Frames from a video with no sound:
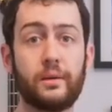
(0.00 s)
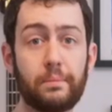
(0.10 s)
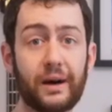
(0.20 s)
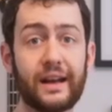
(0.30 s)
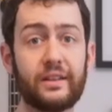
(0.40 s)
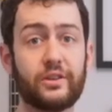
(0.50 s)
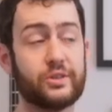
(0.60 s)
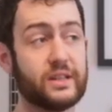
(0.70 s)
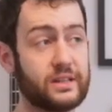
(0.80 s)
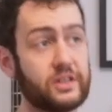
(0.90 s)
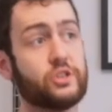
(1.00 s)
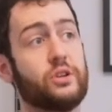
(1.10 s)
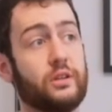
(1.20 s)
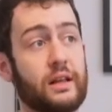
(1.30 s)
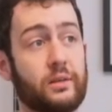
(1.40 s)
But there's an
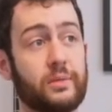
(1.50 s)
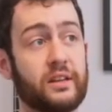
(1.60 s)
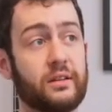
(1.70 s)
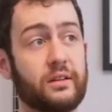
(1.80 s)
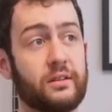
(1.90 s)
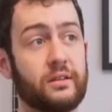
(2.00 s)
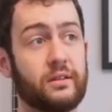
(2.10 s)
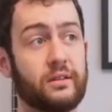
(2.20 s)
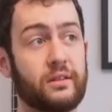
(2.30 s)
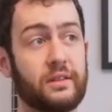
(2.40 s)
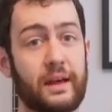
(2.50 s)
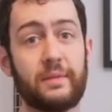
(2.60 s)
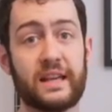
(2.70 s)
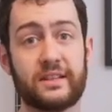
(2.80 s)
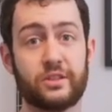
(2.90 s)
additional element that
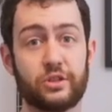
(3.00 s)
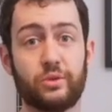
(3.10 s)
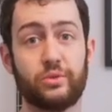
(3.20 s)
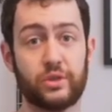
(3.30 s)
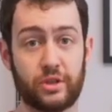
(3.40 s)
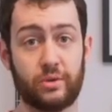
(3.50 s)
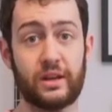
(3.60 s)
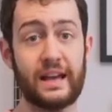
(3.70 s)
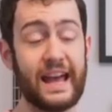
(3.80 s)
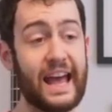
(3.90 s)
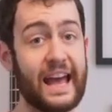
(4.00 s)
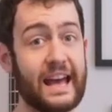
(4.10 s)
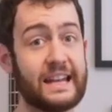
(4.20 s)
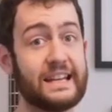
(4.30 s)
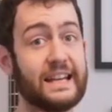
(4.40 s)
makes the tune the tune,
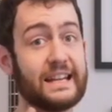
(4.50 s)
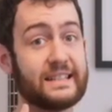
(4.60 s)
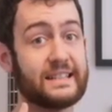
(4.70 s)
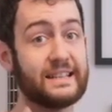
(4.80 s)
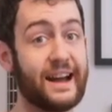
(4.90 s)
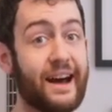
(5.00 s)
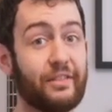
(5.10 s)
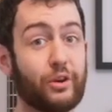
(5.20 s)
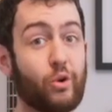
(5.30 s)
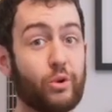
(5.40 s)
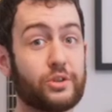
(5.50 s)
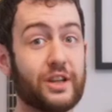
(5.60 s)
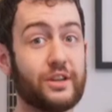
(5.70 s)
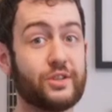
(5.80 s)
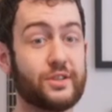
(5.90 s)
and it's not the chord
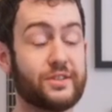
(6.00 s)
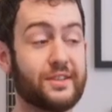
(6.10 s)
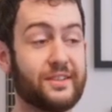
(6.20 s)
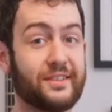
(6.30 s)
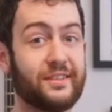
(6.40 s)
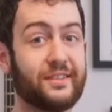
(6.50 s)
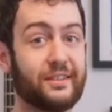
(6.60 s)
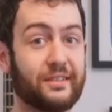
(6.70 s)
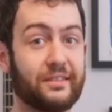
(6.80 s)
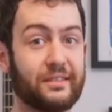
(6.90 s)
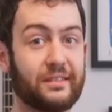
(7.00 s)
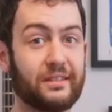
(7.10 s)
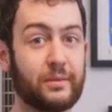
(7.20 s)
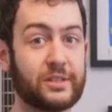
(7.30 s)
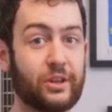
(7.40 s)
changes.
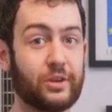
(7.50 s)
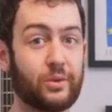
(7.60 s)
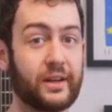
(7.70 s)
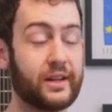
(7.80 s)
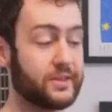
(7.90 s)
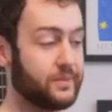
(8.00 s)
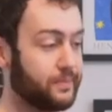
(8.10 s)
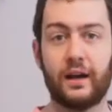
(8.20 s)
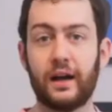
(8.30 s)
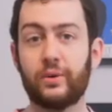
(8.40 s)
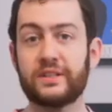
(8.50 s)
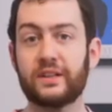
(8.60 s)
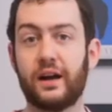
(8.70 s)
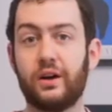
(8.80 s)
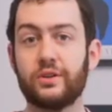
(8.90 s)
Let me tell you what it is. I went to
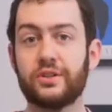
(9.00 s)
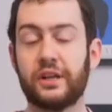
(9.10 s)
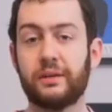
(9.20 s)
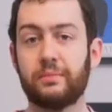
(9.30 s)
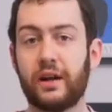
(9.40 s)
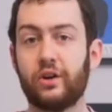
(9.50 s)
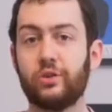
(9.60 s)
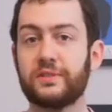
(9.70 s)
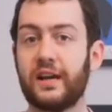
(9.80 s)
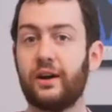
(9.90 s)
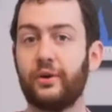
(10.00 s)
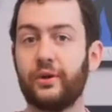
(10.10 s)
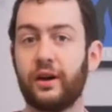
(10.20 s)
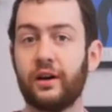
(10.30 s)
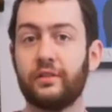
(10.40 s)
college in my
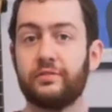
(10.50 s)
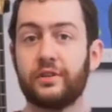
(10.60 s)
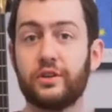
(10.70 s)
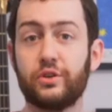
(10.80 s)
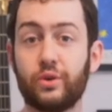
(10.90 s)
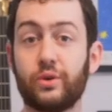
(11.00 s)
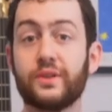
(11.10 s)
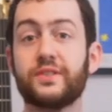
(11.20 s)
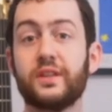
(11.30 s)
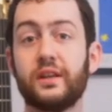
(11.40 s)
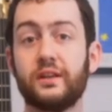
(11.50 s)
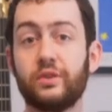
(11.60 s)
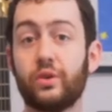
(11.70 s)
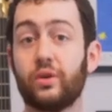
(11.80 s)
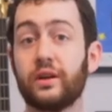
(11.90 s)
hometown of New York City, New
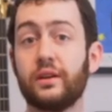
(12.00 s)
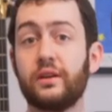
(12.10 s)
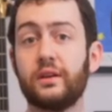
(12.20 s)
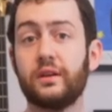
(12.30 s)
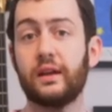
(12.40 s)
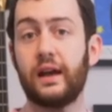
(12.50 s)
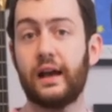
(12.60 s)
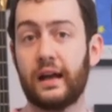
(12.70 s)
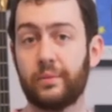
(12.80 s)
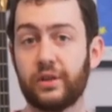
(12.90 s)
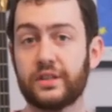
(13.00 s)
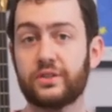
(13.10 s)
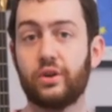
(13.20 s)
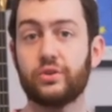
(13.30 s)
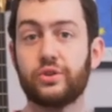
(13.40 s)
York, at a place
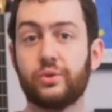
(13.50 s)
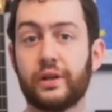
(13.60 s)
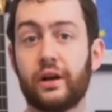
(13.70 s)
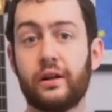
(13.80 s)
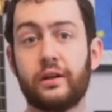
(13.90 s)
called Juilliard.